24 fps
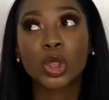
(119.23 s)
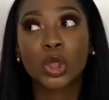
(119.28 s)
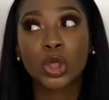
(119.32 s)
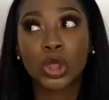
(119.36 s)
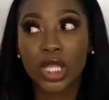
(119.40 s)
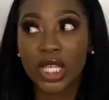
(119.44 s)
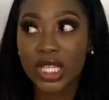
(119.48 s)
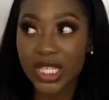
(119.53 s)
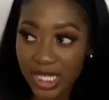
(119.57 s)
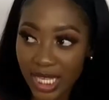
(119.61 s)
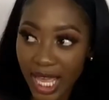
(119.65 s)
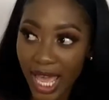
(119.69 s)

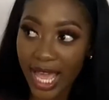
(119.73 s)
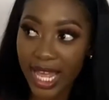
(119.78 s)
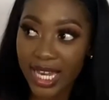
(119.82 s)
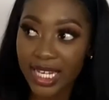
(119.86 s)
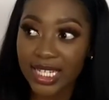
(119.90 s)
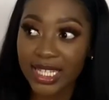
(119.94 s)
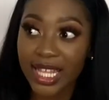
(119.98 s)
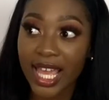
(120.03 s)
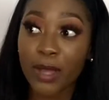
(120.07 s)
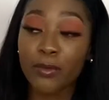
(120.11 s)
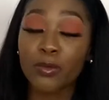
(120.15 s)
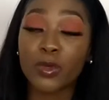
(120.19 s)
said
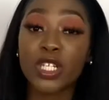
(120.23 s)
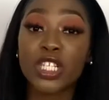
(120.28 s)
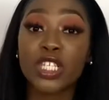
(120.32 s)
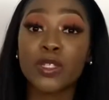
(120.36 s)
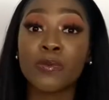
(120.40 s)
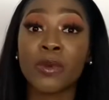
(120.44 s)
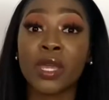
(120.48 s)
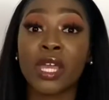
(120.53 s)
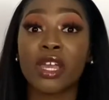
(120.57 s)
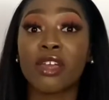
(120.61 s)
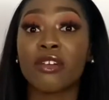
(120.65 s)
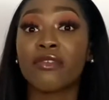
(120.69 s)
they would
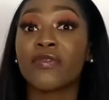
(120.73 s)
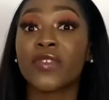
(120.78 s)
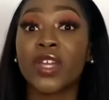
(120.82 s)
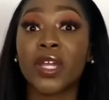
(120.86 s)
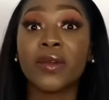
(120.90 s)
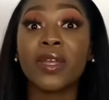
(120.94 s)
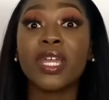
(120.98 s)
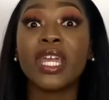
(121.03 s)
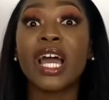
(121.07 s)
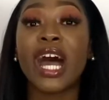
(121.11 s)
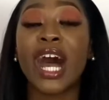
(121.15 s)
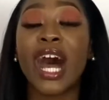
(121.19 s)
speak
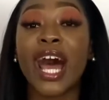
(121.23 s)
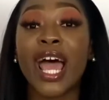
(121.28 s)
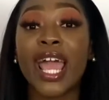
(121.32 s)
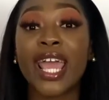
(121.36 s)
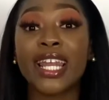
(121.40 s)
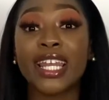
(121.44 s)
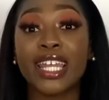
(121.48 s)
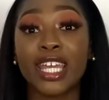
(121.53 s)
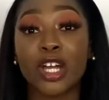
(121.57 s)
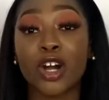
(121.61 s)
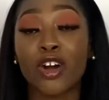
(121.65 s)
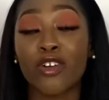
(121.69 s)
very
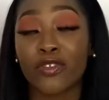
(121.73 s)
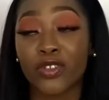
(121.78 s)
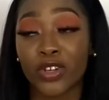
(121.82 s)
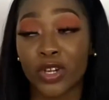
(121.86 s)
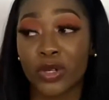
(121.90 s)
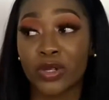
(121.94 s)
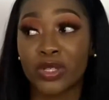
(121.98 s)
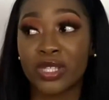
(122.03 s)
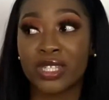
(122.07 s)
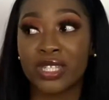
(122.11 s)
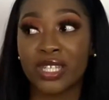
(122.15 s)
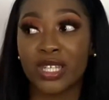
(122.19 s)
highly of
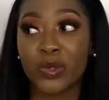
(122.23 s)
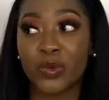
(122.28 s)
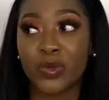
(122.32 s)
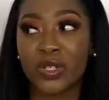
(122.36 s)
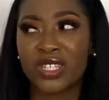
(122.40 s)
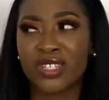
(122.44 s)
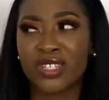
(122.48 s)
ghosting, which